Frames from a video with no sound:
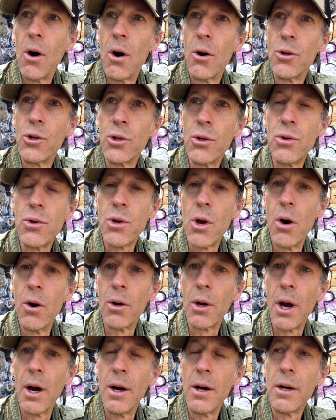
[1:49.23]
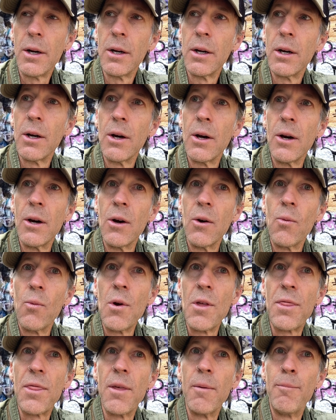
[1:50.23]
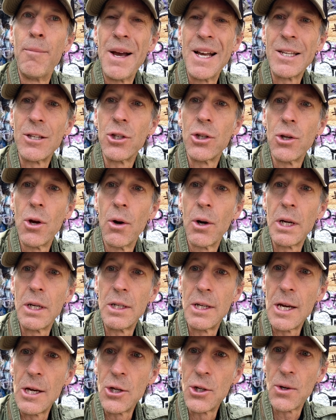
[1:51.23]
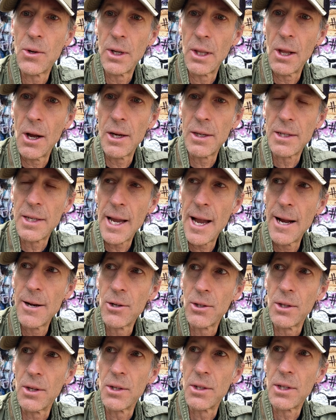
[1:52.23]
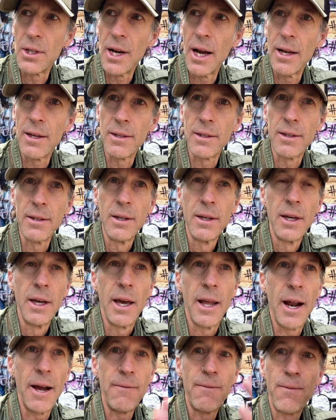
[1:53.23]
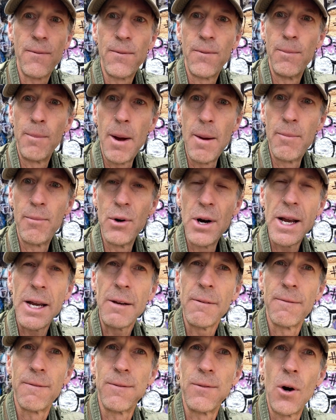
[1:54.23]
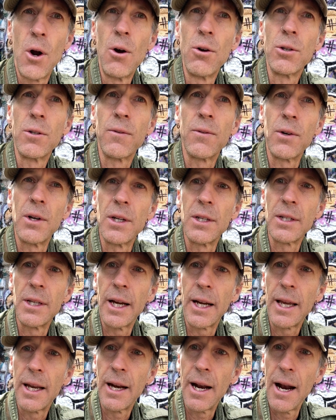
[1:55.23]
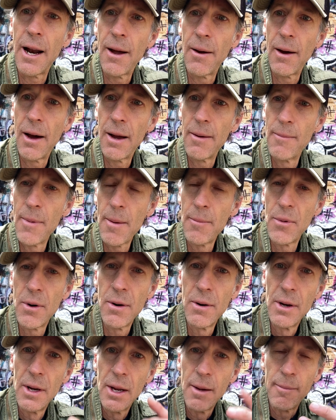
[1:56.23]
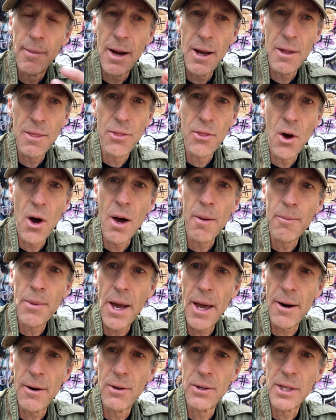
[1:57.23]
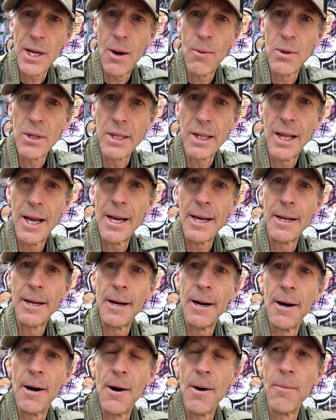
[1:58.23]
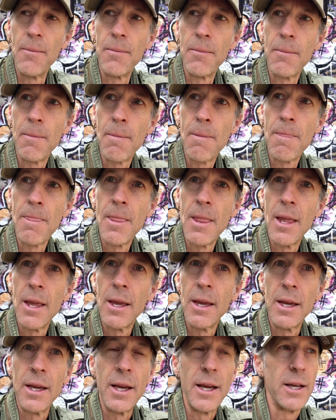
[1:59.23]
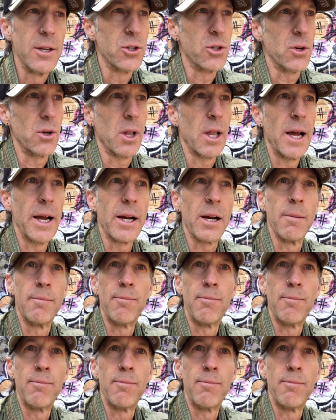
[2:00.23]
do yoga with the best yoga teacher in Los Angeles. And I was, and I my brain froze for a second. And I, I remember my thought patterns. I was like, um, is there like a